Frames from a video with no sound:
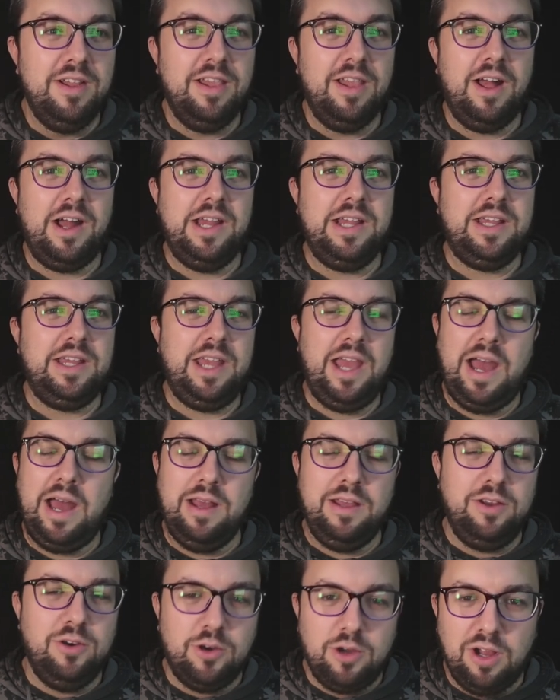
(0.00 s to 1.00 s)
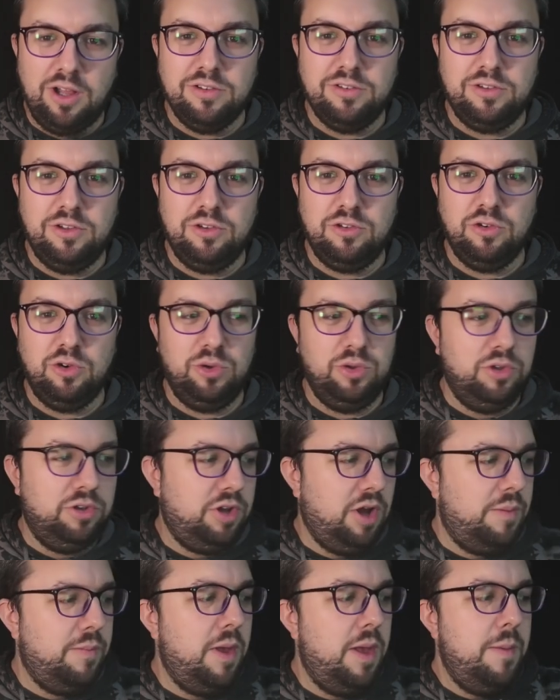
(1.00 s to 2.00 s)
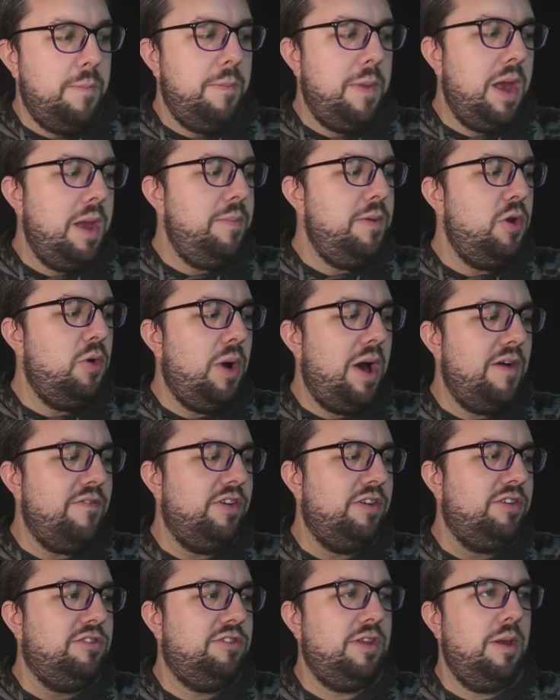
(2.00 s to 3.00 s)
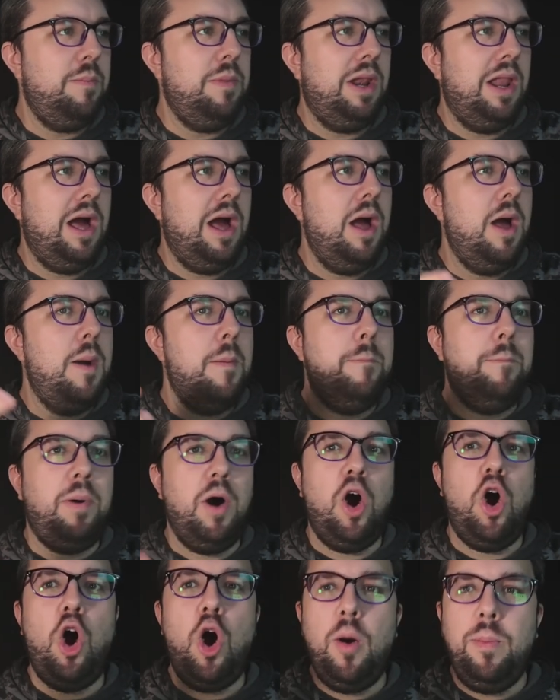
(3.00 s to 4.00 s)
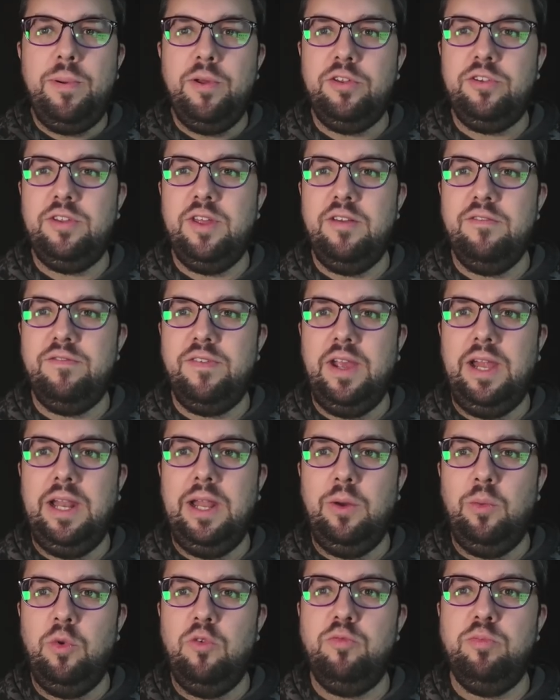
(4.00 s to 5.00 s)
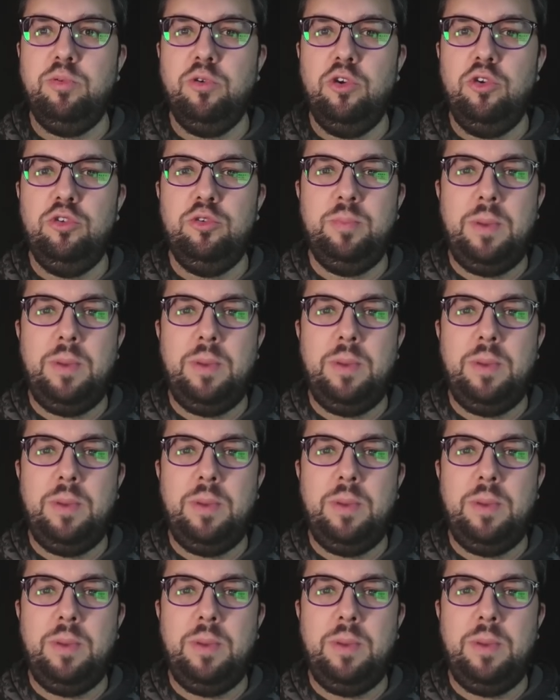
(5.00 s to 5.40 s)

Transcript: like, yeah, your cards destroy all the time, maybe you'll have a similar but opposite feeling with Bruce